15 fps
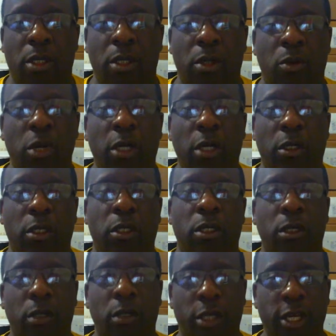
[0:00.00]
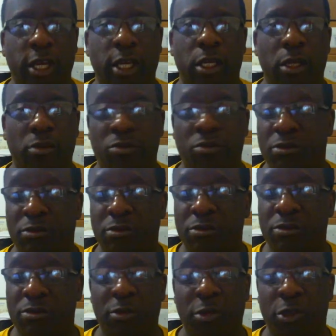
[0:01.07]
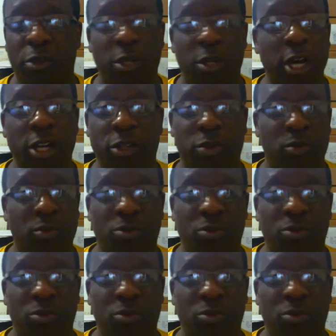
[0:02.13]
Well, okay. You guys